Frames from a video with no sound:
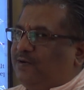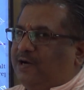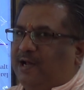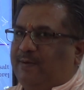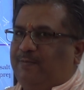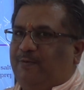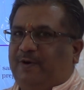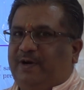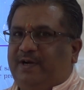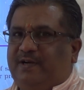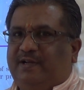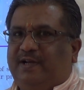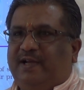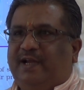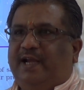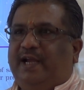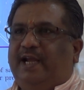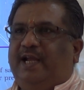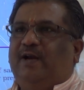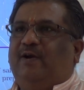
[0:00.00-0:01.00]
carbonate
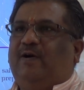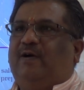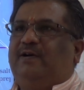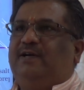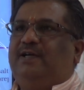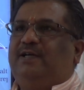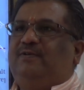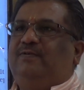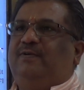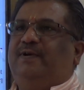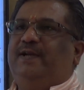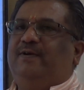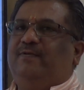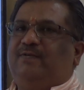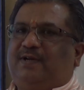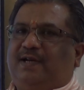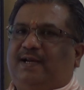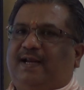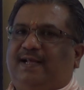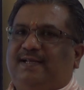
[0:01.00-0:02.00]
in order to
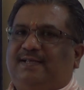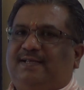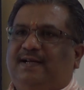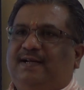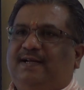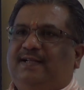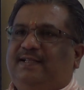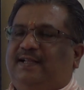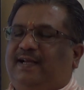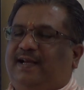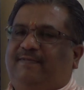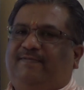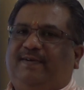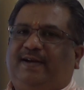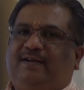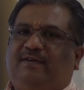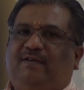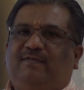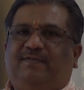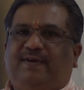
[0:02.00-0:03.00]
neutralize the
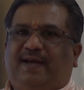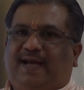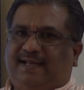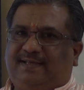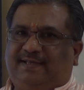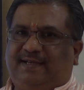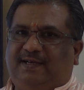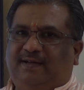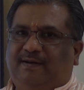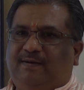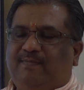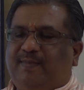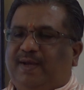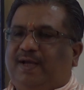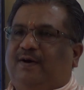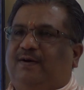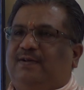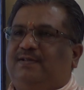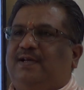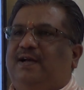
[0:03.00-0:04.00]
effect of acid,
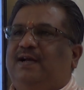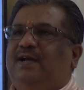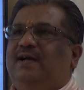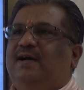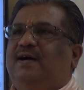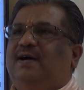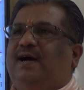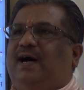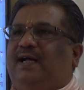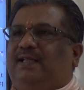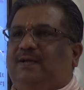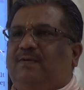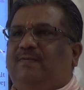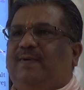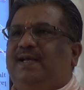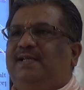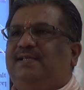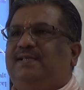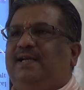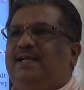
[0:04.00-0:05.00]
because
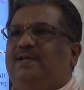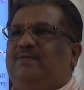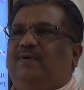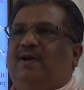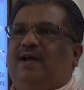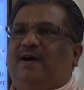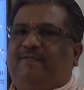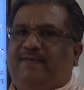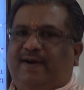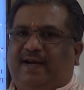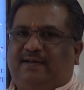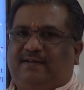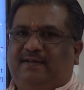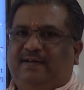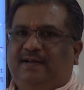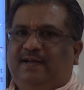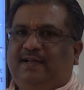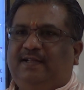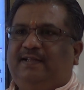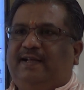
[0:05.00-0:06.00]
otherwise it will affect
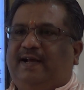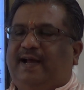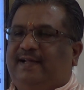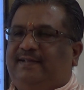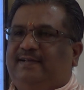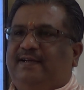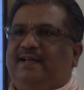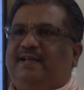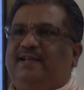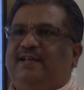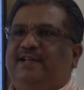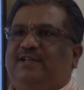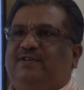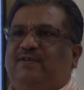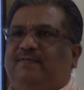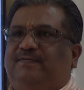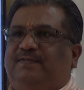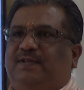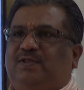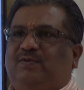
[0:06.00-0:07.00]
the acidic nature
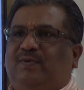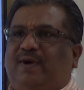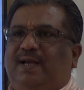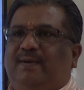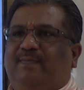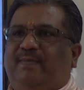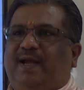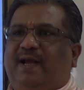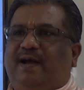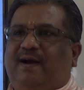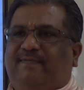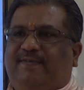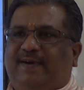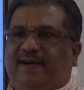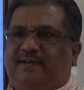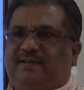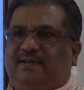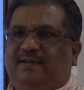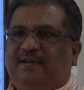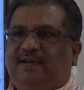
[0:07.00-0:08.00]
of the soil, may
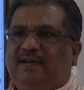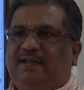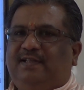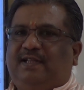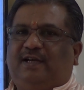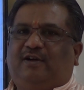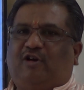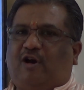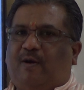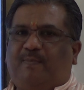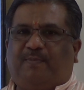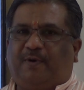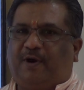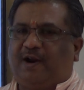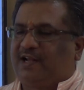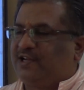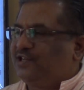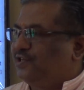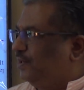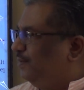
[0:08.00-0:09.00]
affect the crop
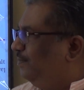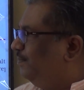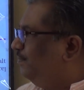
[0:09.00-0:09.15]
production.